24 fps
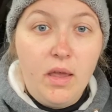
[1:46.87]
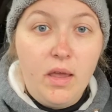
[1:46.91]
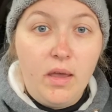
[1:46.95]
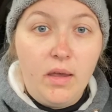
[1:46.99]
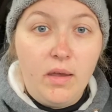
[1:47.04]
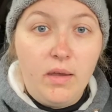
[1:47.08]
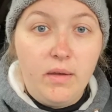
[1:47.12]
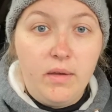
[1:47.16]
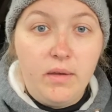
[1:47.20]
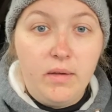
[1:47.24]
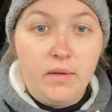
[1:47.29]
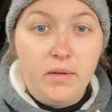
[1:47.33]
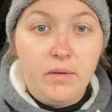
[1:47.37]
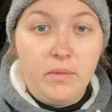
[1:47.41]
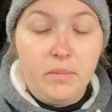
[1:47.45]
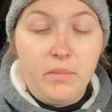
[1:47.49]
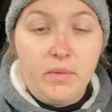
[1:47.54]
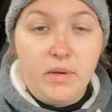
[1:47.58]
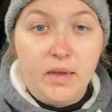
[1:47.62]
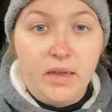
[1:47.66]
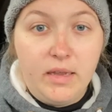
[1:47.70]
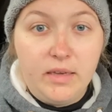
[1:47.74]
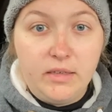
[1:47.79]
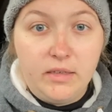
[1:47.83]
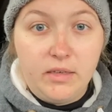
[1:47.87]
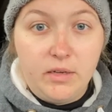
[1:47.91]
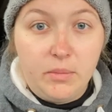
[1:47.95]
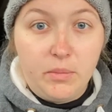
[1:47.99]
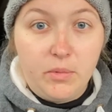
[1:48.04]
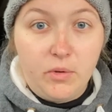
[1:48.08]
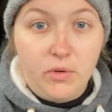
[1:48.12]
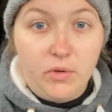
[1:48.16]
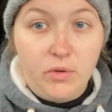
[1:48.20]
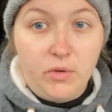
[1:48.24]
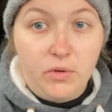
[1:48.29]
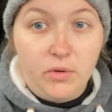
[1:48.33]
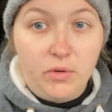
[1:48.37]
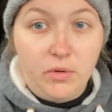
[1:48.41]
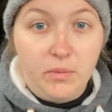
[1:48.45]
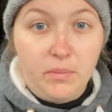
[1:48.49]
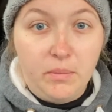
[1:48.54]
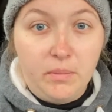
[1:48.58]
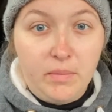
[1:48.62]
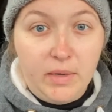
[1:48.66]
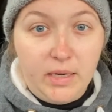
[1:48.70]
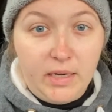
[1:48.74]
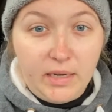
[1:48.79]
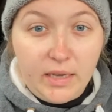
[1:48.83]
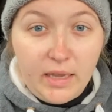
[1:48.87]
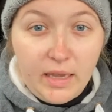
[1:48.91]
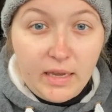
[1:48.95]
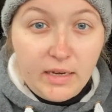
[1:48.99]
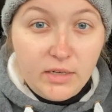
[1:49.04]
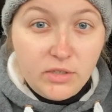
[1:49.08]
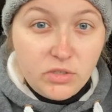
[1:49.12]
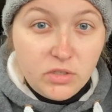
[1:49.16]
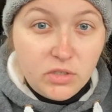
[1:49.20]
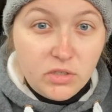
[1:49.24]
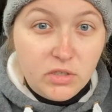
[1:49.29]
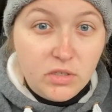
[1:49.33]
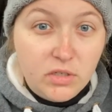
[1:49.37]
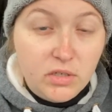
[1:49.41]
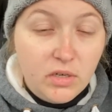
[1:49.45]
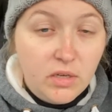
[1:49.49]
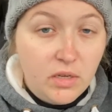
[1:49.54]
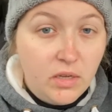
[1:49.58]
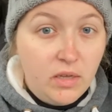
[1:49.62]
I ended up on medication,